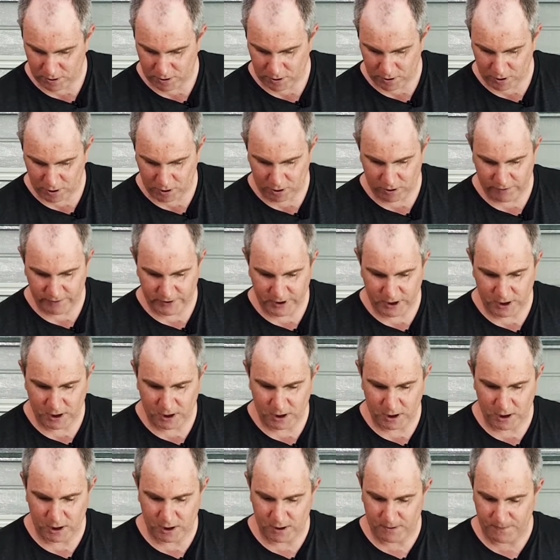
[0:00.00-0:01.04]
over
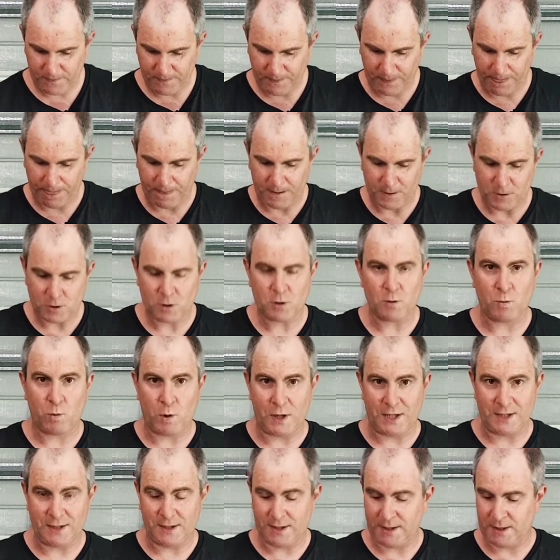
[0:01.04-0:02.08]
here to
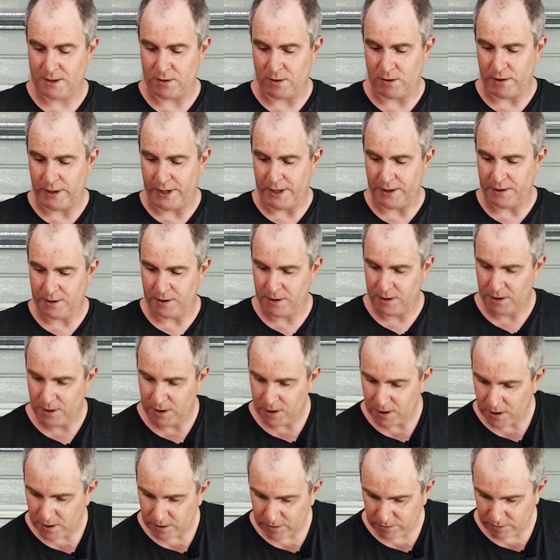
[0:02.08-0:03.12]
one side,
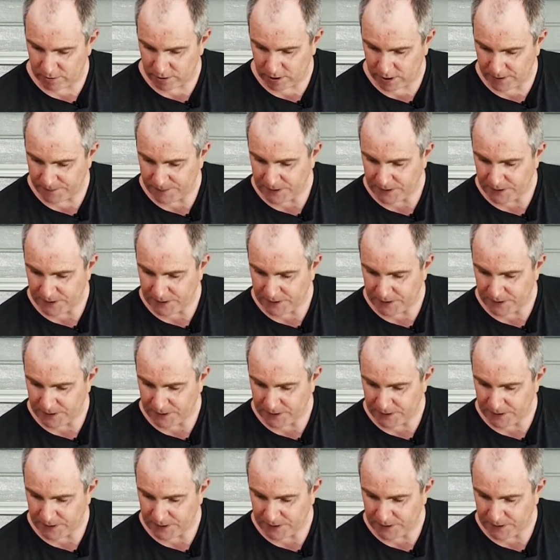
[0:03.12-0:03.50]
right?